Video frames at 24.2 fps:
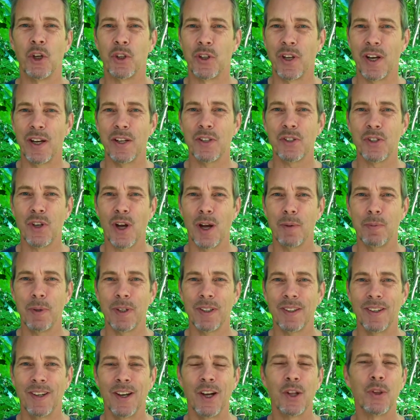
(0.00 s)
Today's topic,
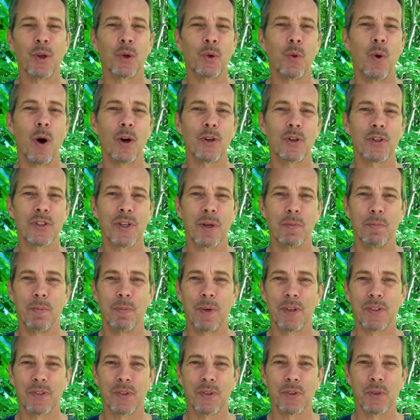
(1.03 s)
the quadricep
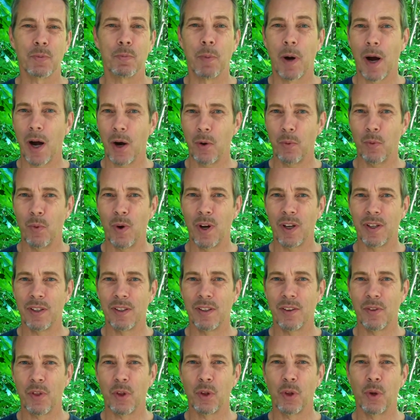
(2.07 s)
muscles, part 1,
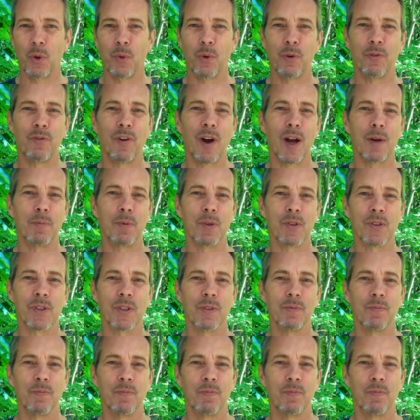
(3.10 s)
the lower fibers.